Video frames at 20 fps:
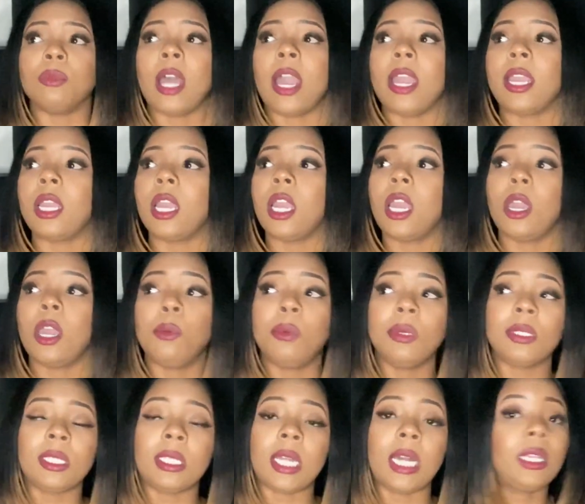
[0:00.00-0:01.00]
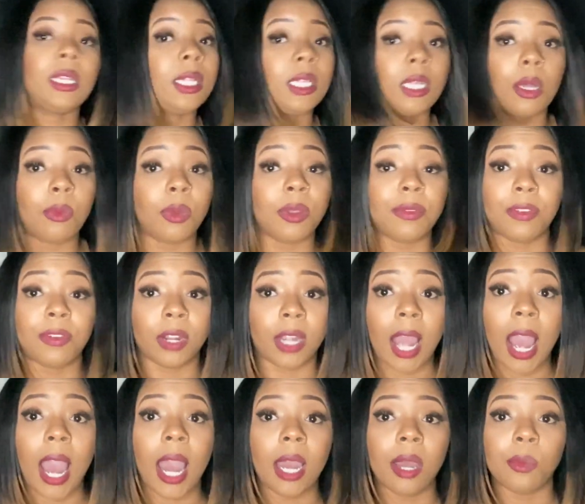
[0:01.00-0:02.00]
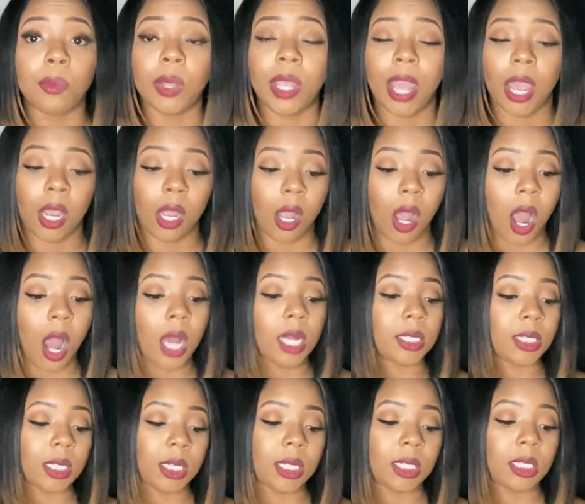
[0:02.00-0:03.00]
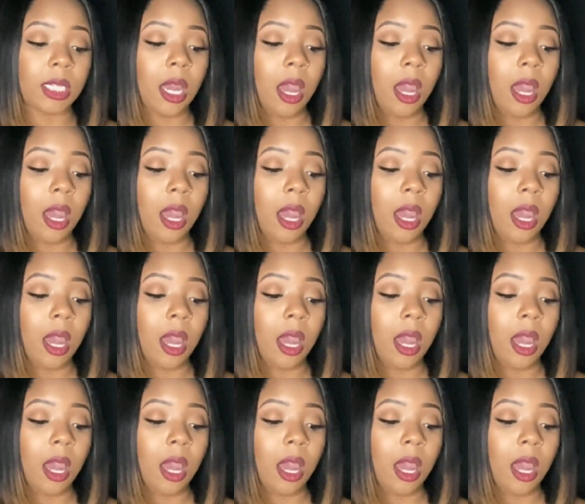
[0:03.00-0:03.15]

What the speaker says: Like, it was nothing that we forgot. We had gauzes,